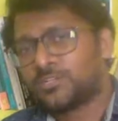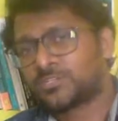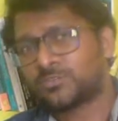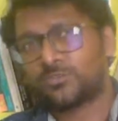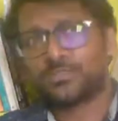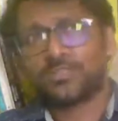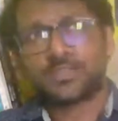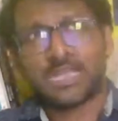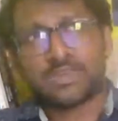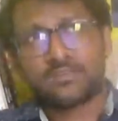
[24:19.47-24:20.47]
So
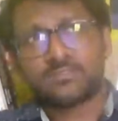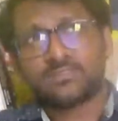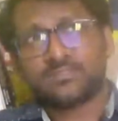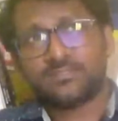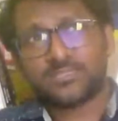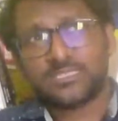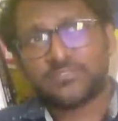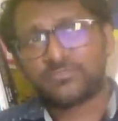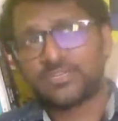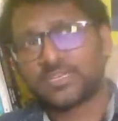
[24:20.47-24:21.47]
the
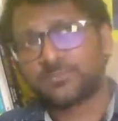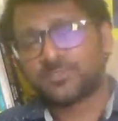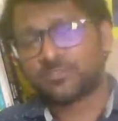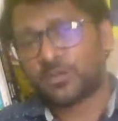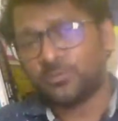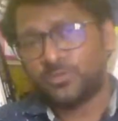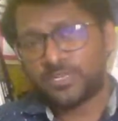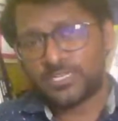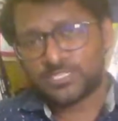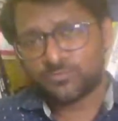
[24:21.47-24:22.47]
different types of
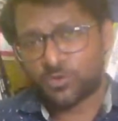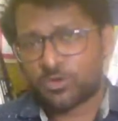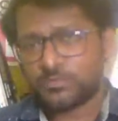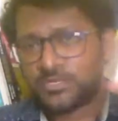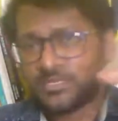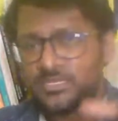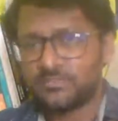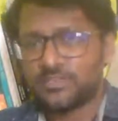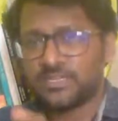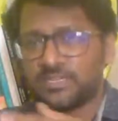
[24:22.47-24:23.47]
communities formed in a
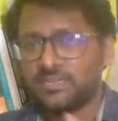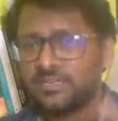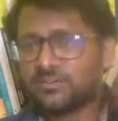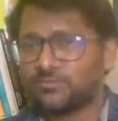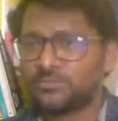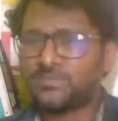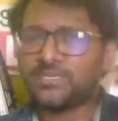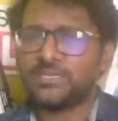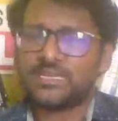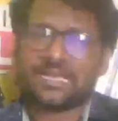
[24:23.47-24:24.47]
given area would
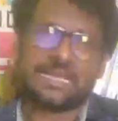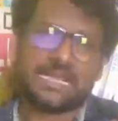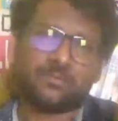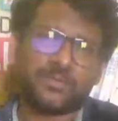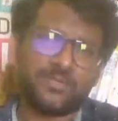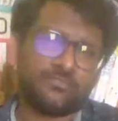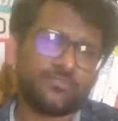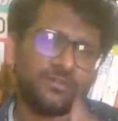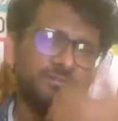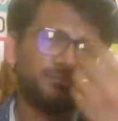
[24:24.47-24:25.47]
be happening
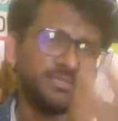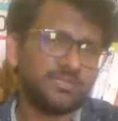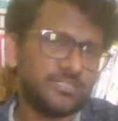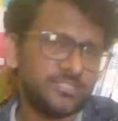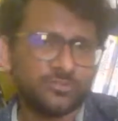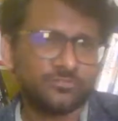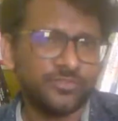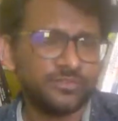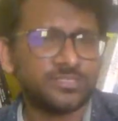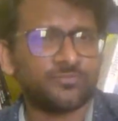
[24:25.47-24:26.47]
for a millions of
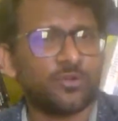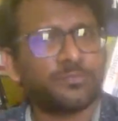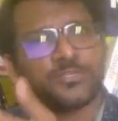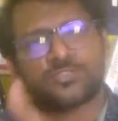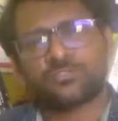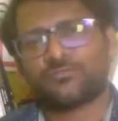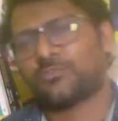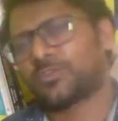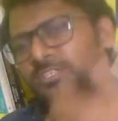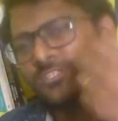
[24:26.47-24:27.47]
years. Formation of
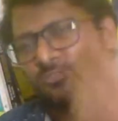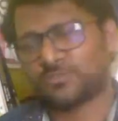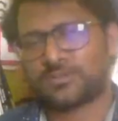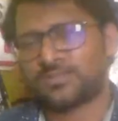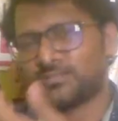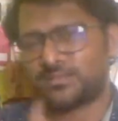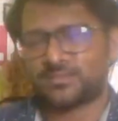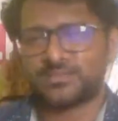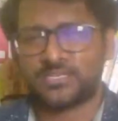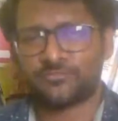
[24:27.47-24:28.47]
forest or
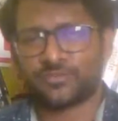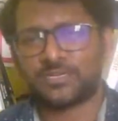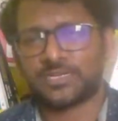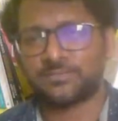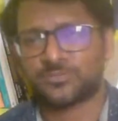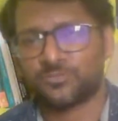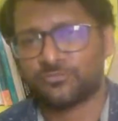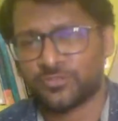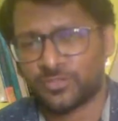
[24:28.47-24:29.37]
other different types of